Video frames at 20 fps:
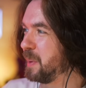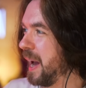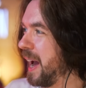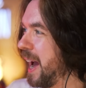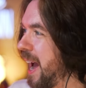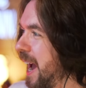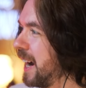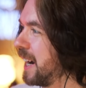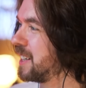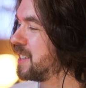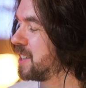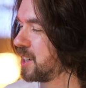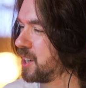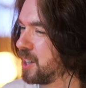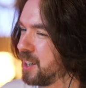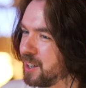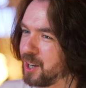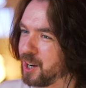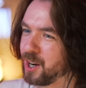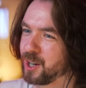back to
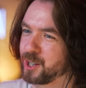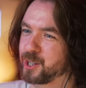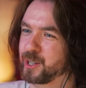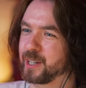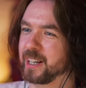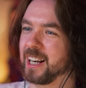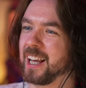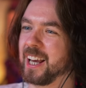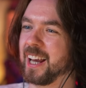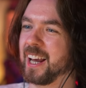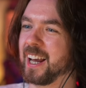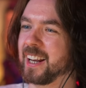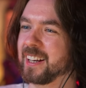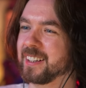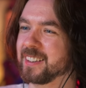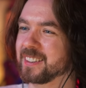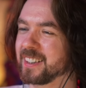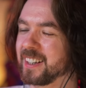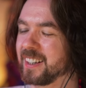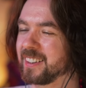Concussion
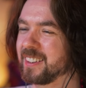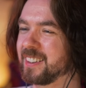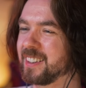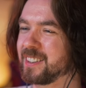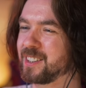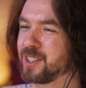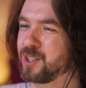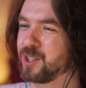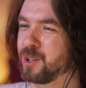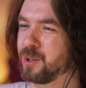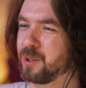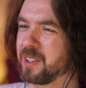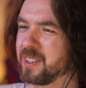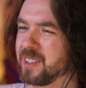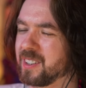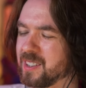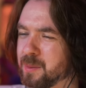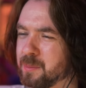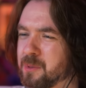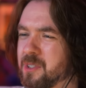Land. I think that's a joke in
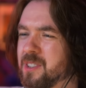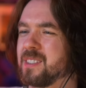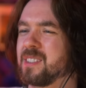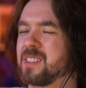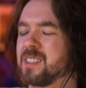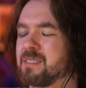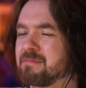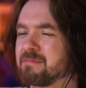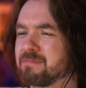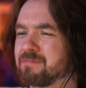The Simpsons.